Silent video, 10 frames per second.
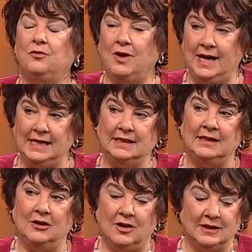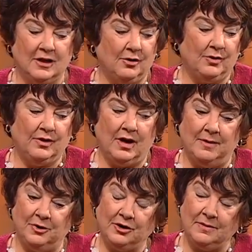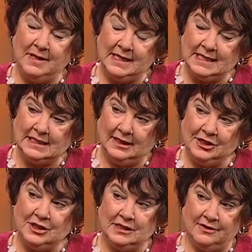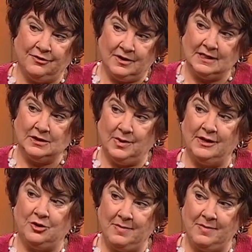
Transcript: Right, and also there could be an insulation difference the way they're